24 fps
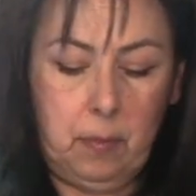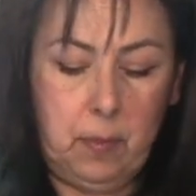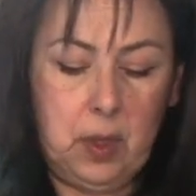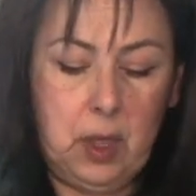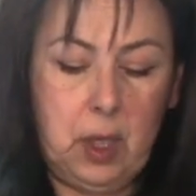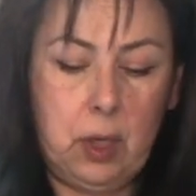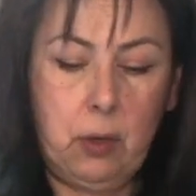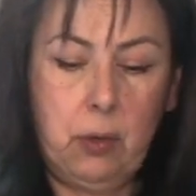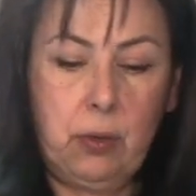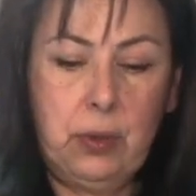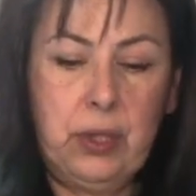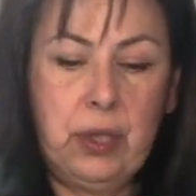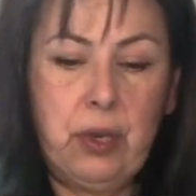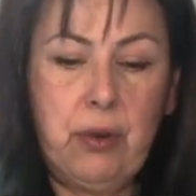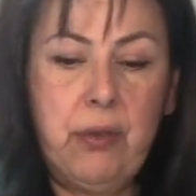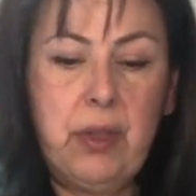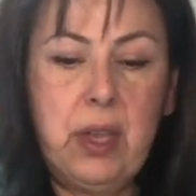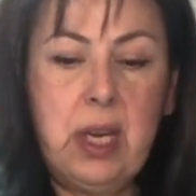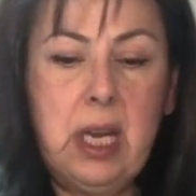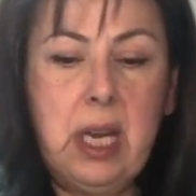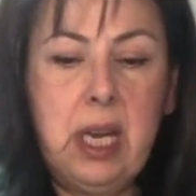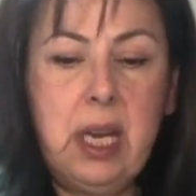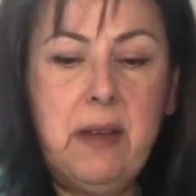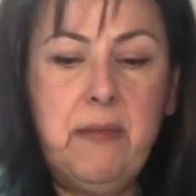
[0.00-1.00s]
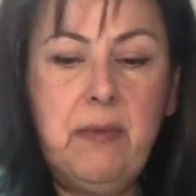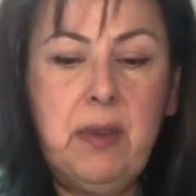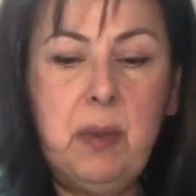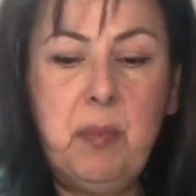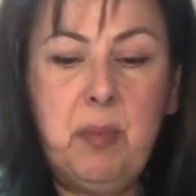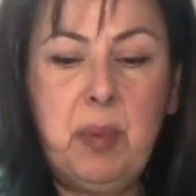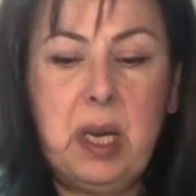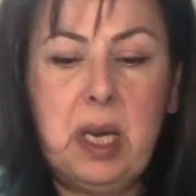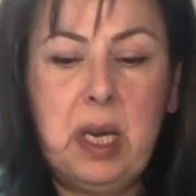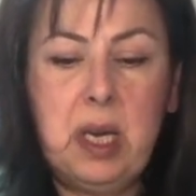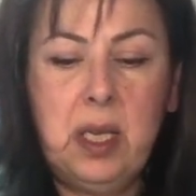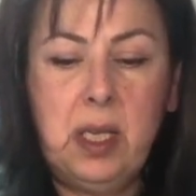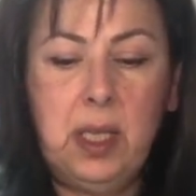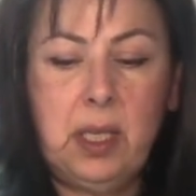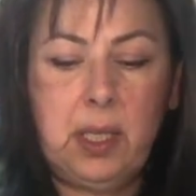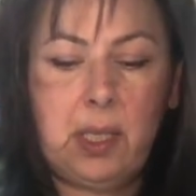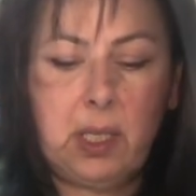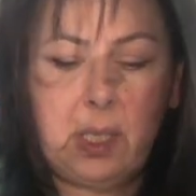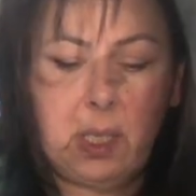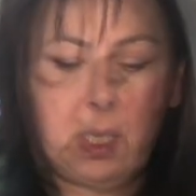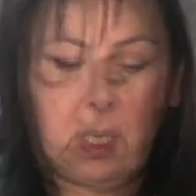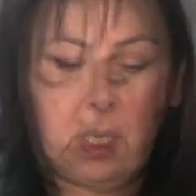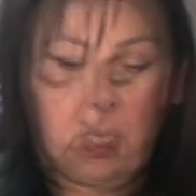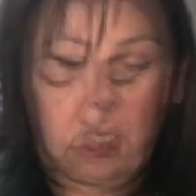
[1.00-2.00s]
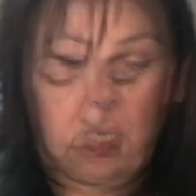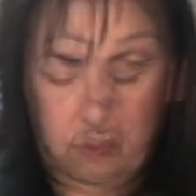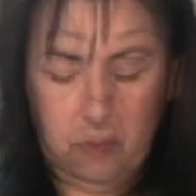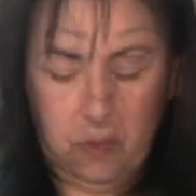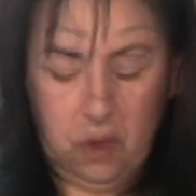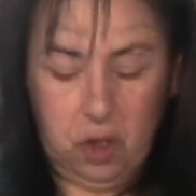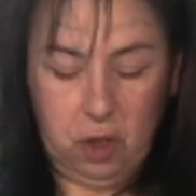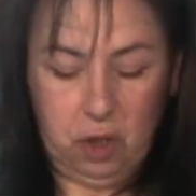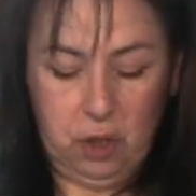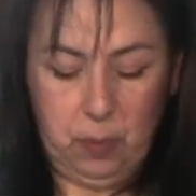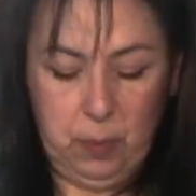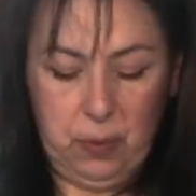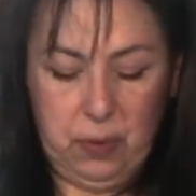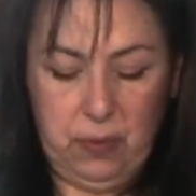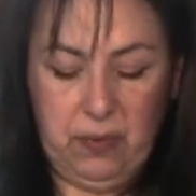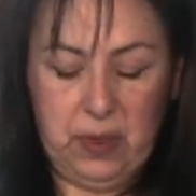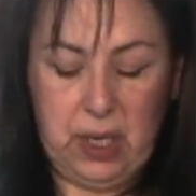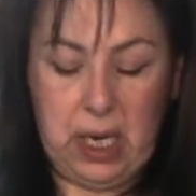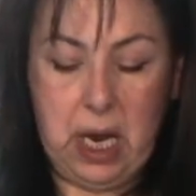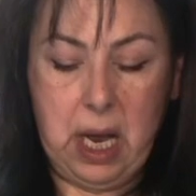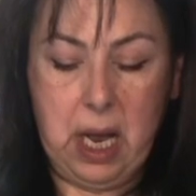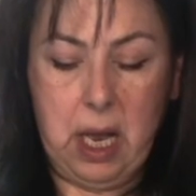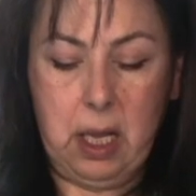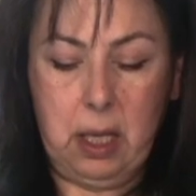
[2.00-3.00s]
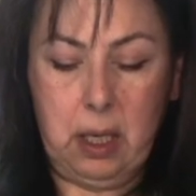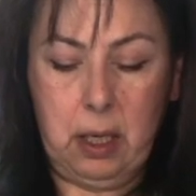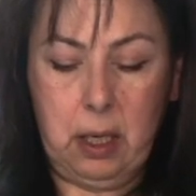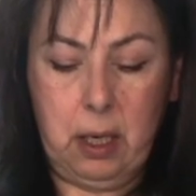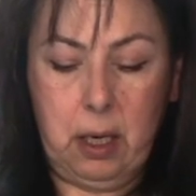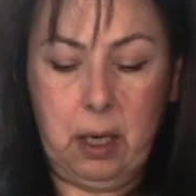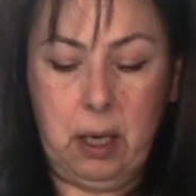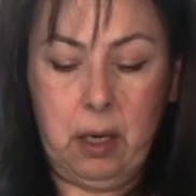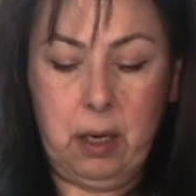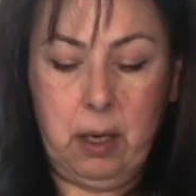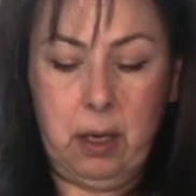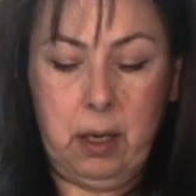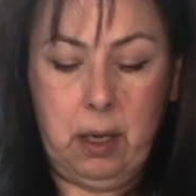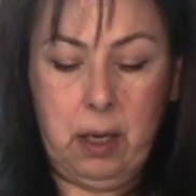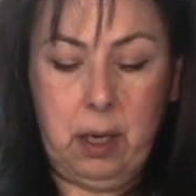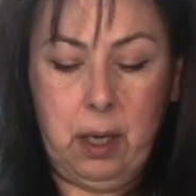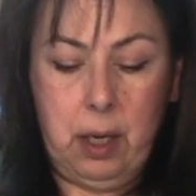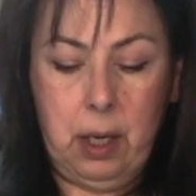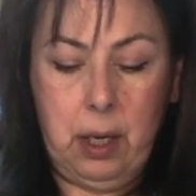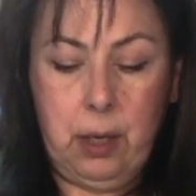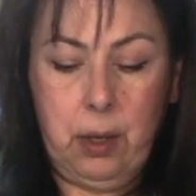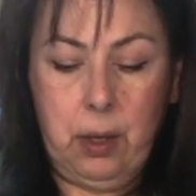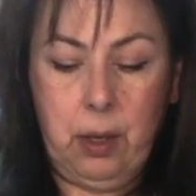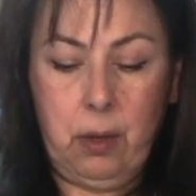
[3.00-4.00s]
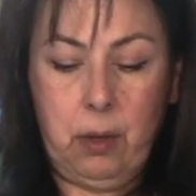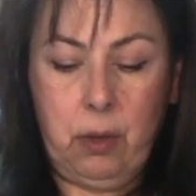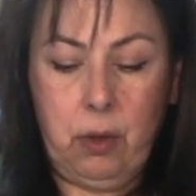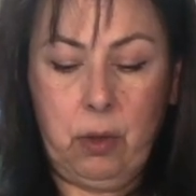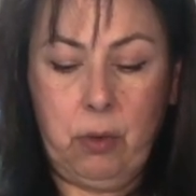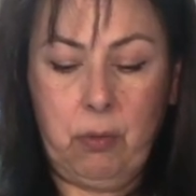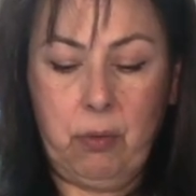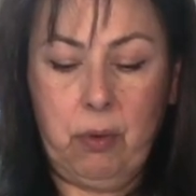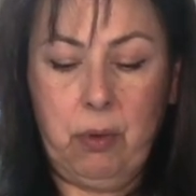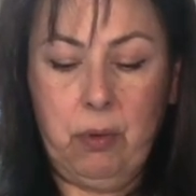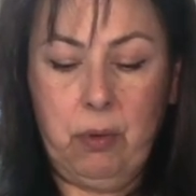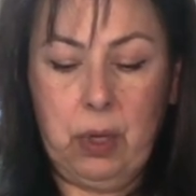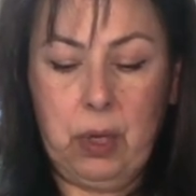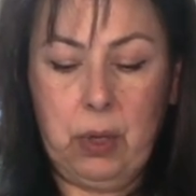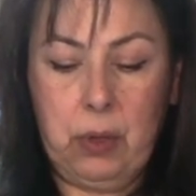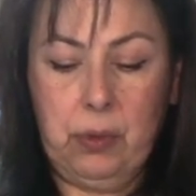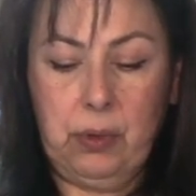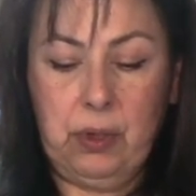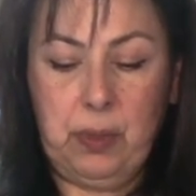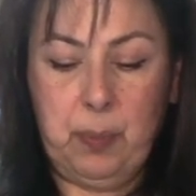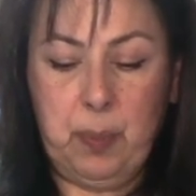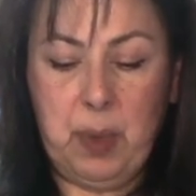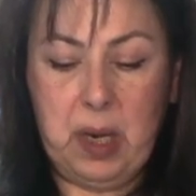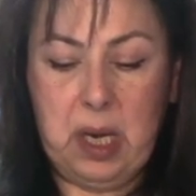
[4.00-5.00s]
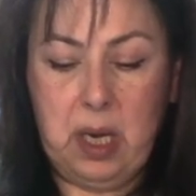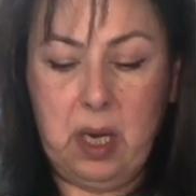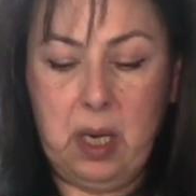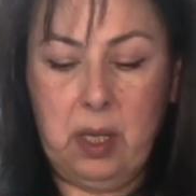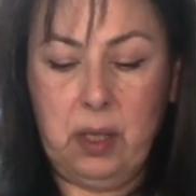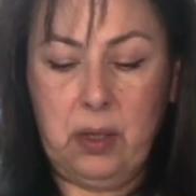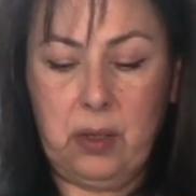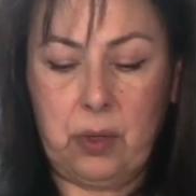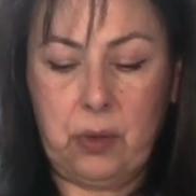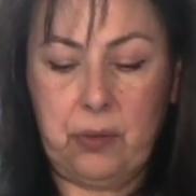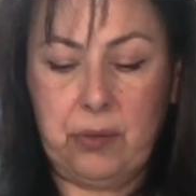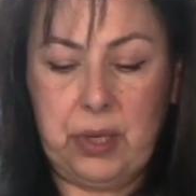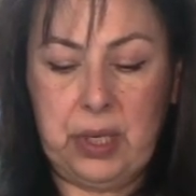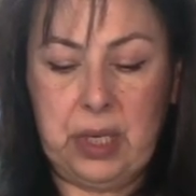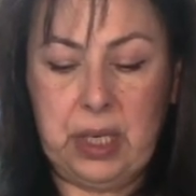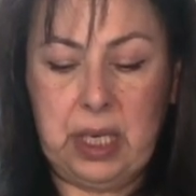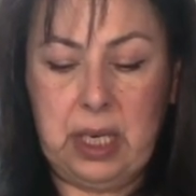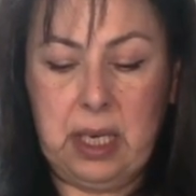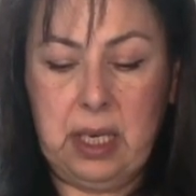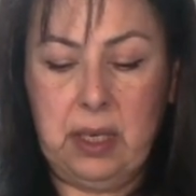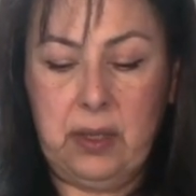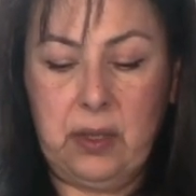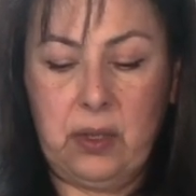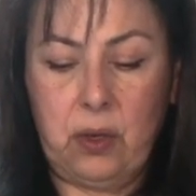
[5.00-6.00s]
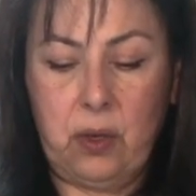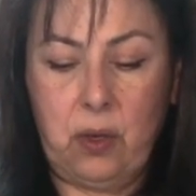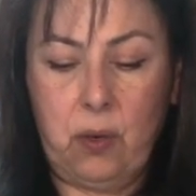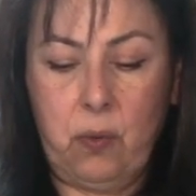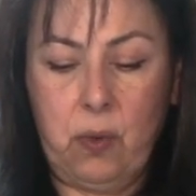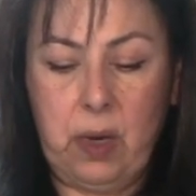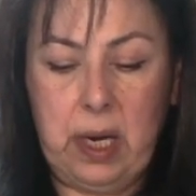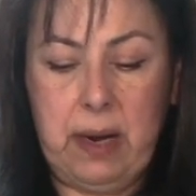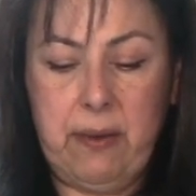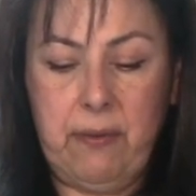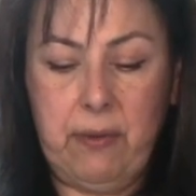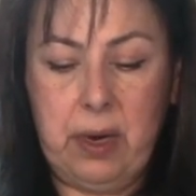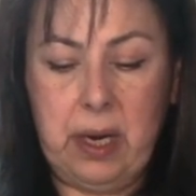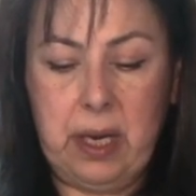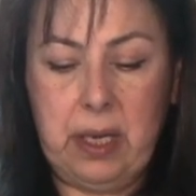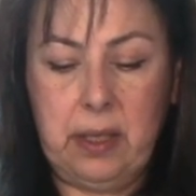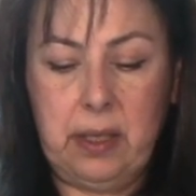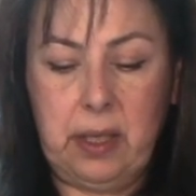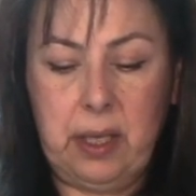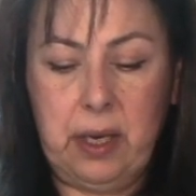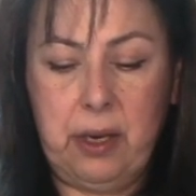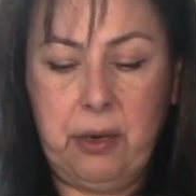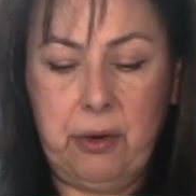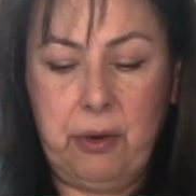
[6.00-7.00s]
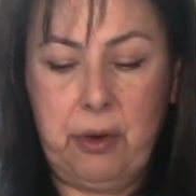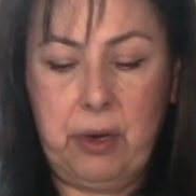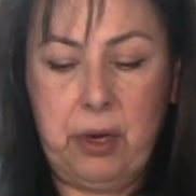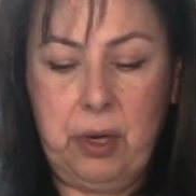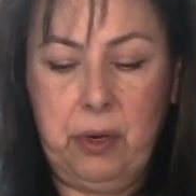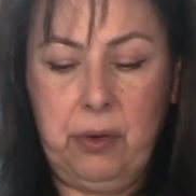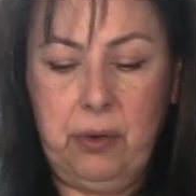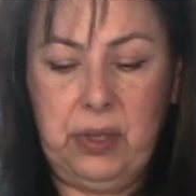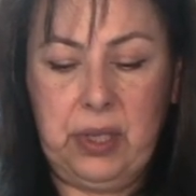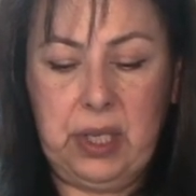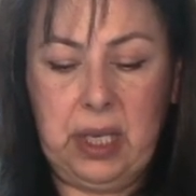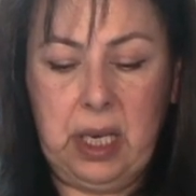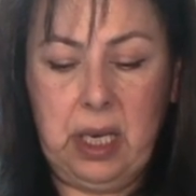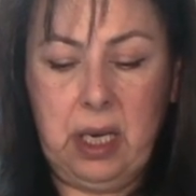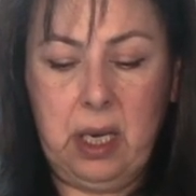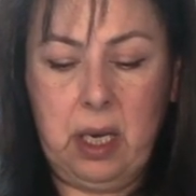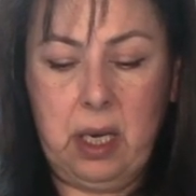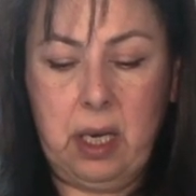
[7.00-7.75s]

Those are the navy beans. Just move the color through those beans or seeds or whatever it is that you're using.